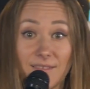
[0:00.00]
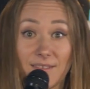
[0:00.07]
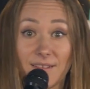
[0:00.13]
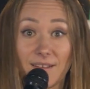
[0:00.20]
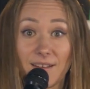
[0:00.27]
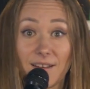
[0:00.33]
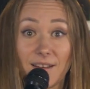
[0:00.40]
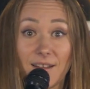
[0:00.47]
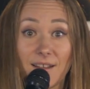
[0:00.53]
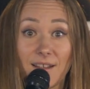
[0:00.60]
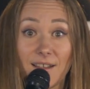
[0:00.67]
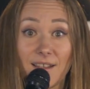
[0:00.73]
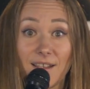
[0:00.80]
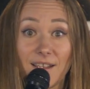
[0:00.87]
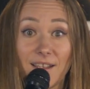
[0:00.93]
of
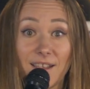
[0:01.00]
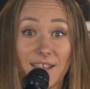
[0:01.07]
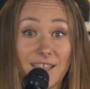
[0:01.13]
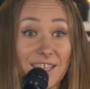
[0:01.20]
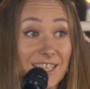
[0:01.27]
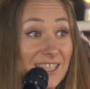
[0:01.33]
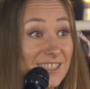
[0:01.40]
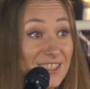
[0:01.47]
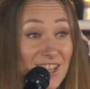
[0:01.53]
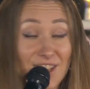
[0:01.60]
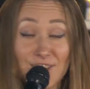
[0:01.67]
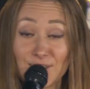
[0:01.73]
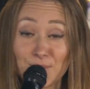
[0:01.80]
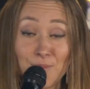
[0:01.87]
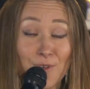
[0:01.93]
dishes from
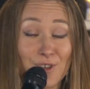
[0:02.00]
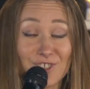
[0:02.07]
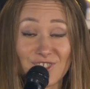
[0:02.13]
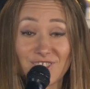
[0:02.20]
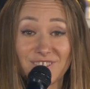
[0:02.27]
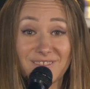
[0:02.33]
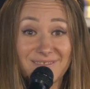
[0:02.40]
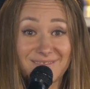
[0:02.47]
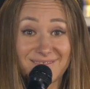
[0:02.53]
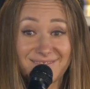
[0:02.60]
yesterday,